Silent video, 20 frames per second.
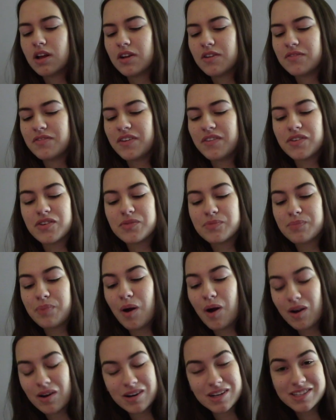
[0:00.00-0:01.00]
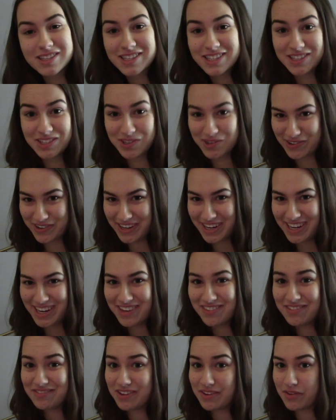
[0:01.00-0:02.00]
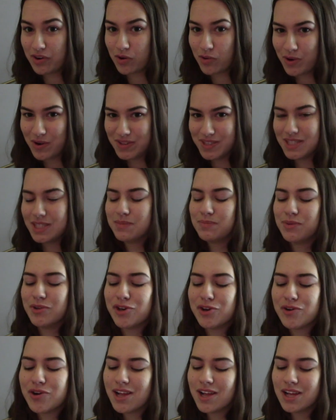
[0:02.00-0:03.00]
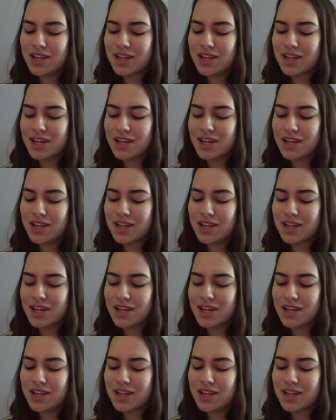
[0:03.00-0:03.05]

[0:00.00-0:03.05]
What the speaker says: Favorite parts is green, favorite quotes is blue.